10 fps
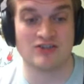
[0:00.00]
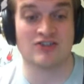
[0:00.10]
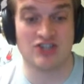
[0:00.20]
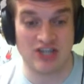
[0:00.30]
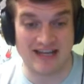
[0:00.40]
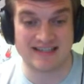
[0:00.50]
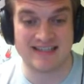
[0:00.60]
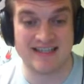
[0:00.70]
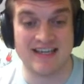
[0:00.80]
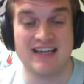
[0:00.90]
chest.
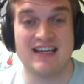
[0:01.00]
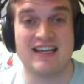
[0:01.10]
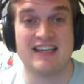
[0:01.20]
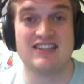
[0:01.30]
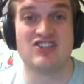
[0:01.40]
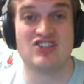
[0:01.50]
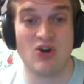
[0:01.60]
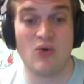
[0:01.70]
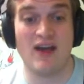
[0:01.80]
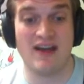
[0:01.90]
He's
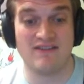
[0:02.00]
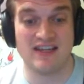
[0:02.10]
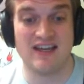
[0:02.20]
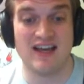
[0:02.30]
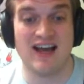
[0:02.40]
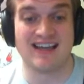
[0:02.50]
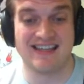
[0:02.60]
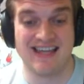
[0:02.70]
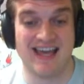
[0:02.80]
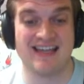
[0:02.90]
so heavy, I
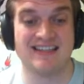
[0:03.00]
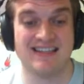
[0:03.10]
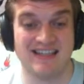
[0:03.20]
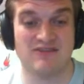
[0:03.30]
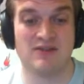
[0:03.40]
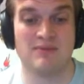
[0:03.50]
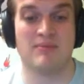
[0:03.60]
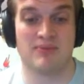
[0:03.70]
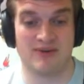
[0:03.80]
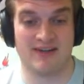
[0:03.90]
can't even
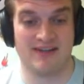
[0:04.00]
breathe.